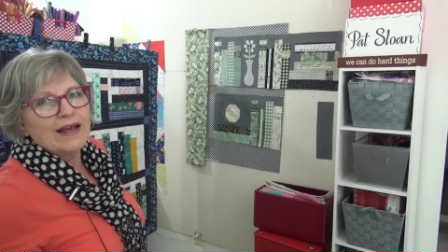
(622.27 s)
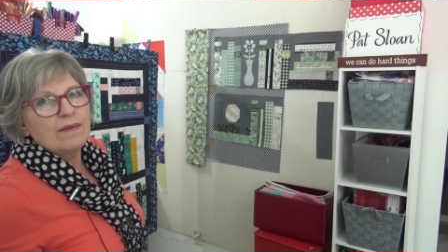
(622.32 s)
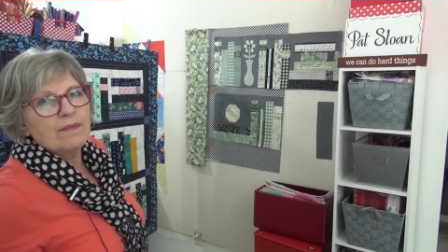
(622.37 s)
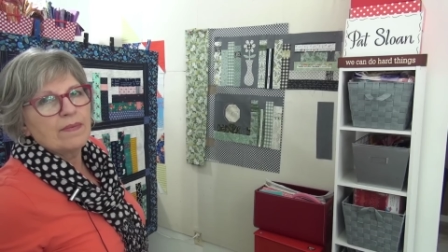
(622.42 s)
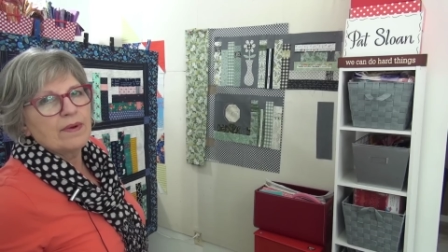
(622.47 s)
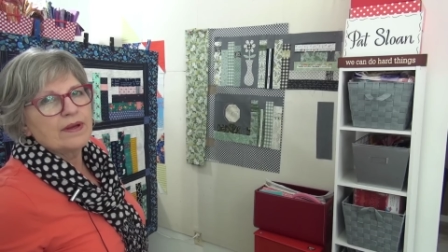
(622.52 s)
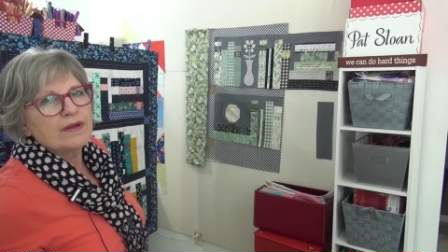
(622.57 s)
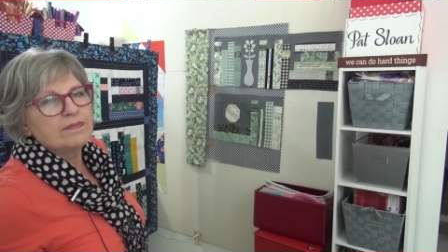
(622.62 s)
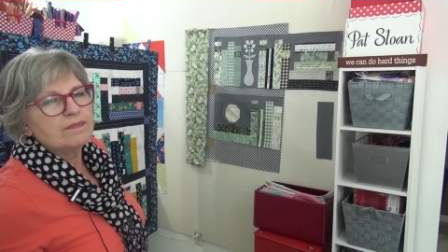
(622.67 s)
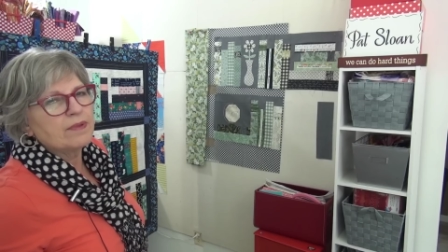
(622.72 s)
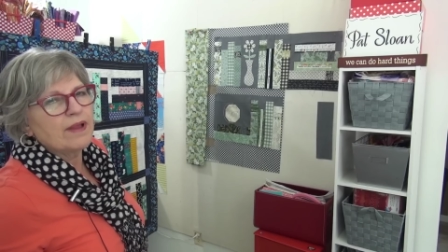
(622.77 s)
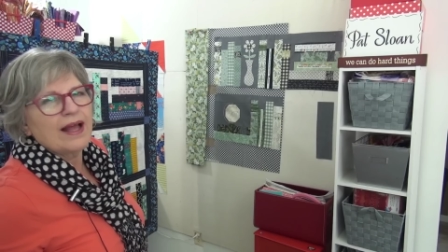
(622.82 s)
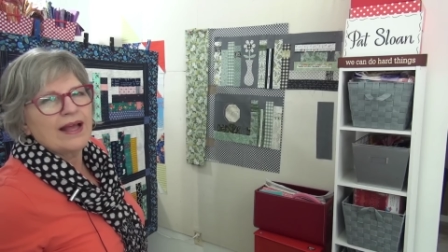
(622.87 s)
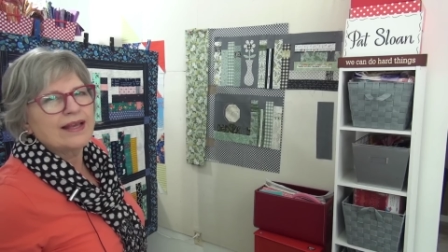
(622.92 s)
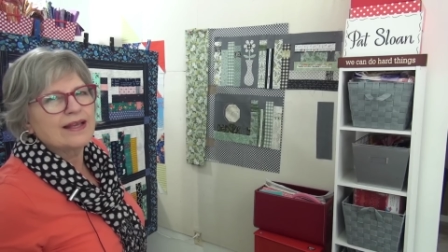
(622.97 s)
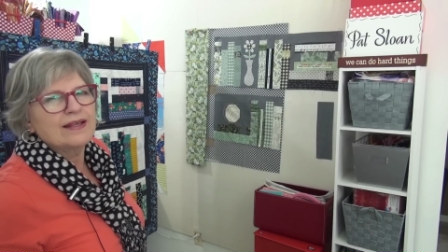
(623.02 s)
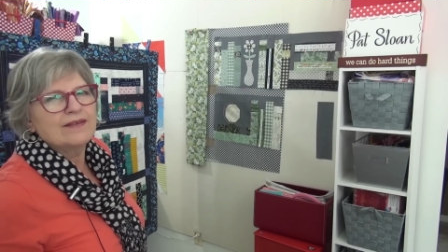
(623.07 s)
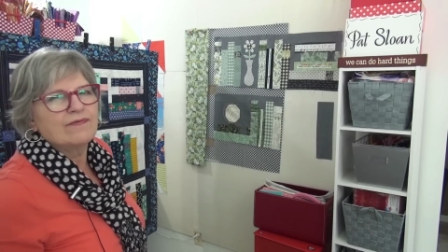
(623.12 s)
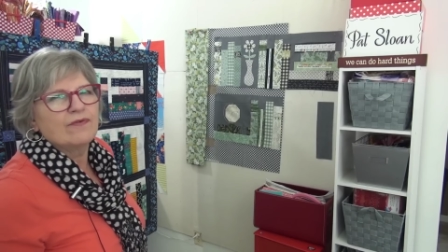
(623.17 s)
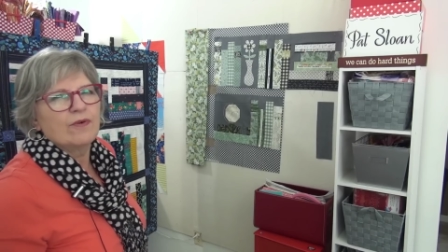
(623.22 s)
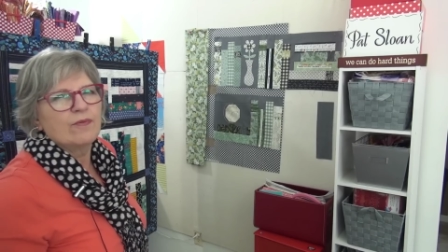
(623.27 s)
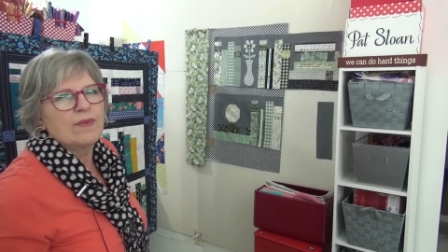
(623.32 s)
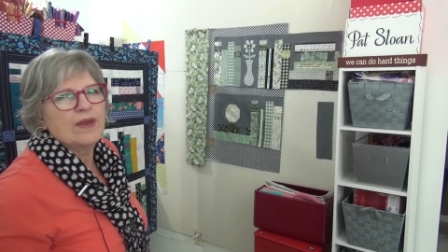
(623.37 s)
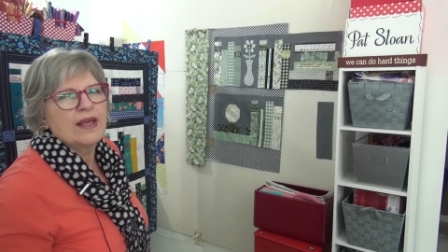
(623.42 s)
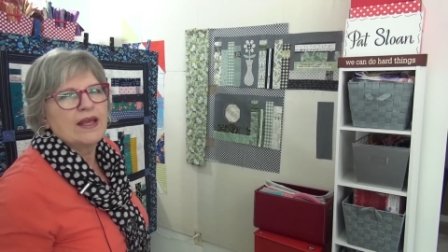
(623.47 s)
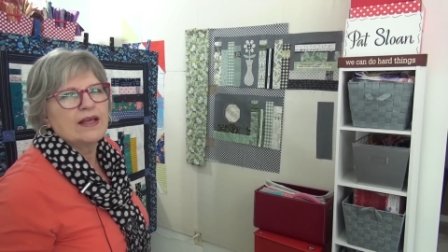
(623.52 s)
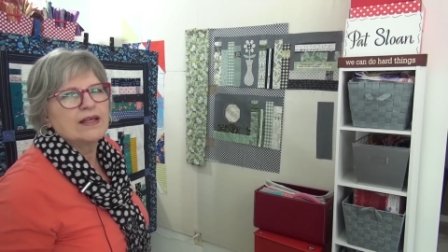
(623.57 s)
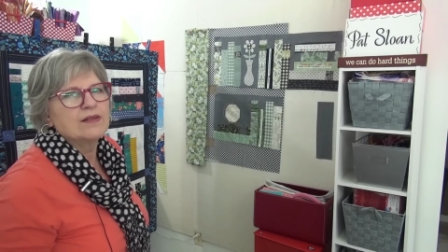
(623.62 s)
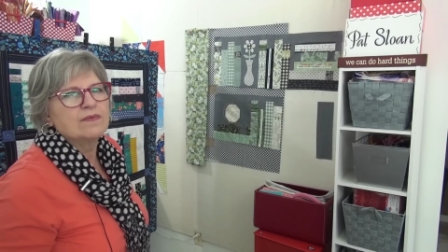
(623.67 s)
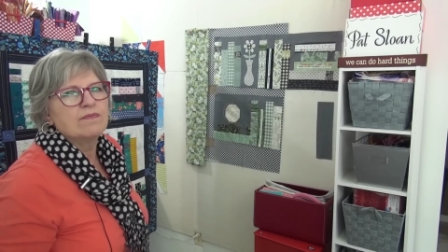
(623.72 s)
but black for
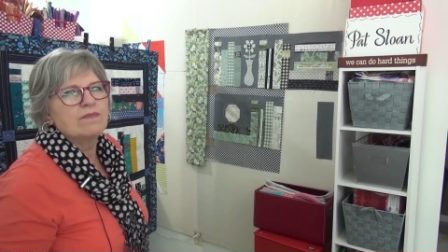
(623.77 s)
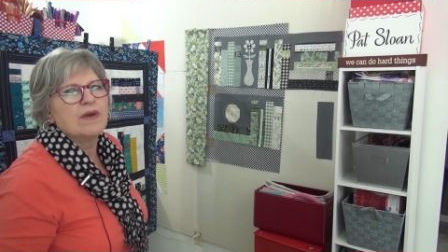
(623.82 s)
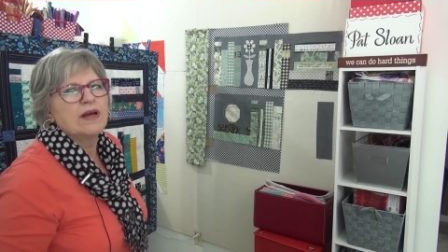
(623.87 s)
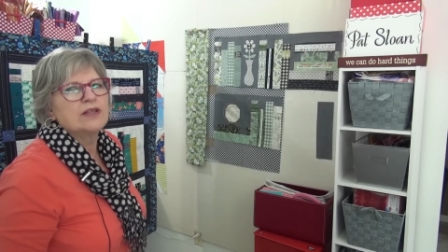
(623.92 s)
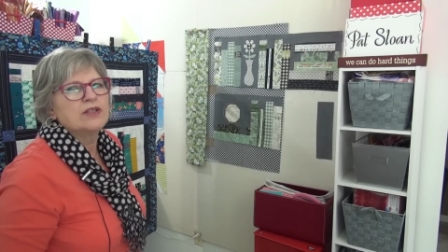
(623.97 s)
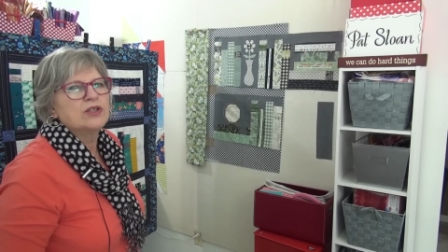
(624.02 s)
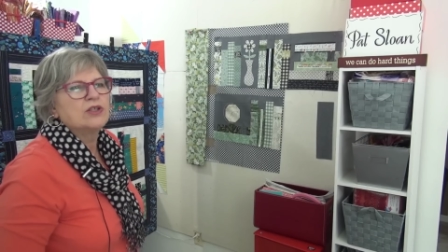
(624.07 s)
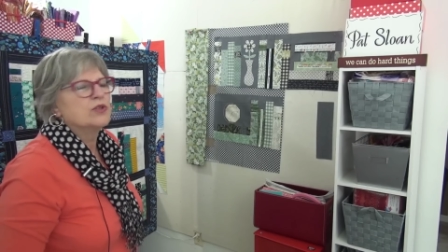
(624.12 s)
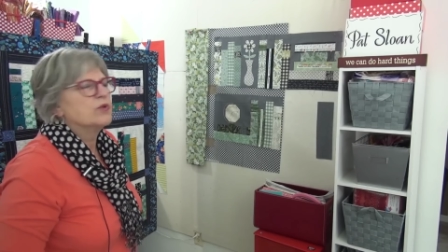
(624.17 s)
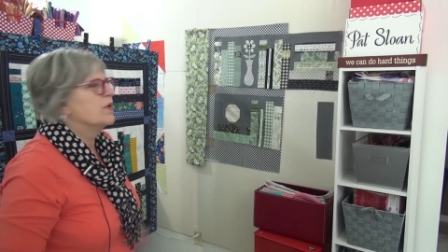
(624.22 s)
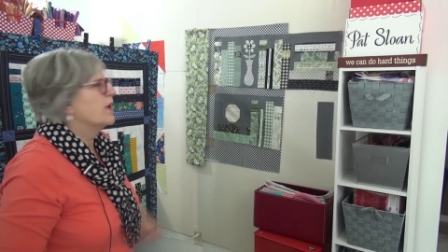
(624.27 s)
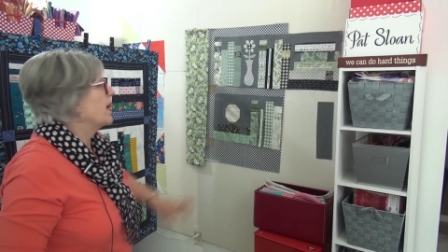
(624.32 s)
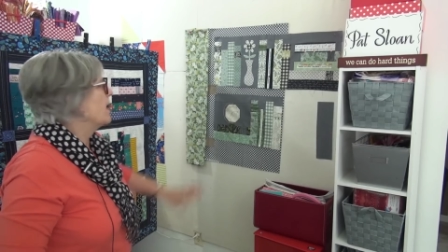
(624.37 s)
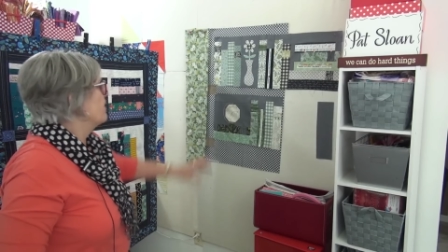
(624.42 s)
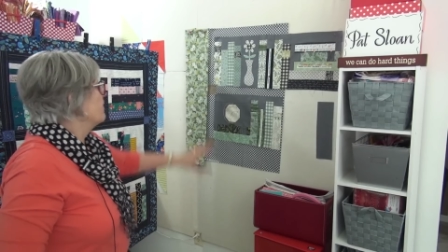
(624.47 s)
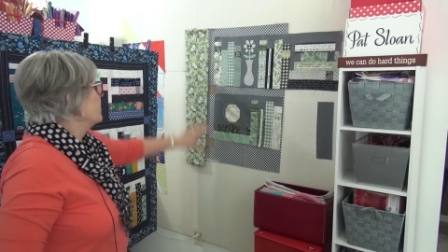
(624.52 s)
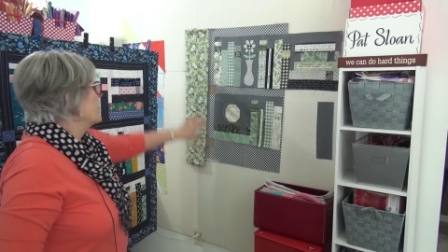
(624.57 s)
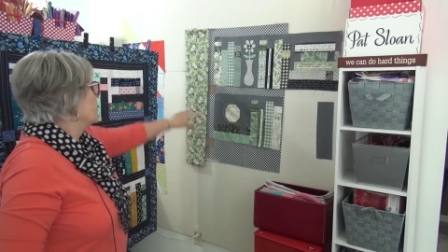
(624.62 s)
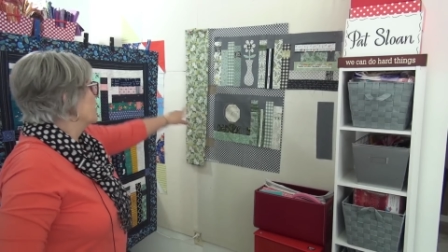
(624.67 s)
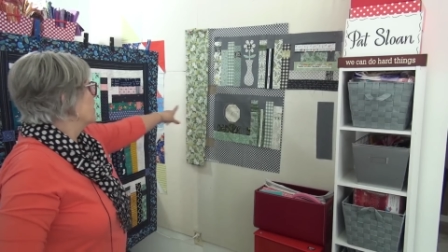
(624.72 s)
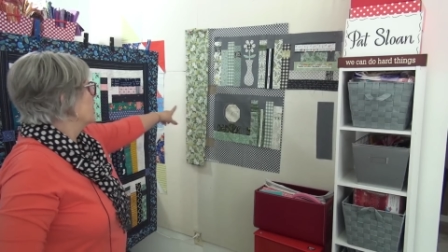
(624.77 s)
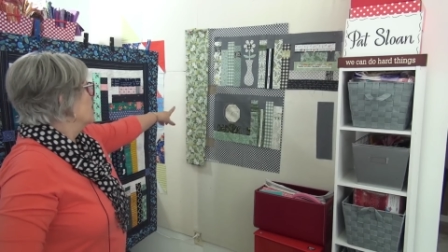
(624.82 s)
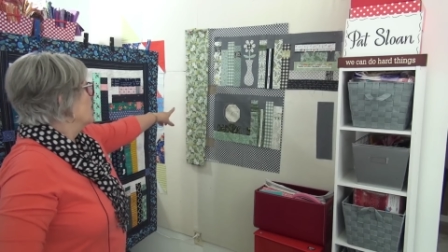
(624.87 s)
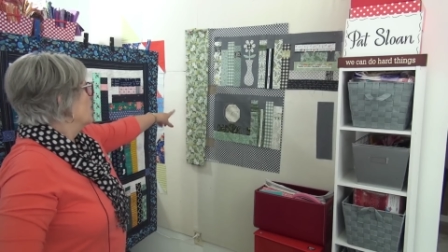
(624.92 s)
me is much too heavy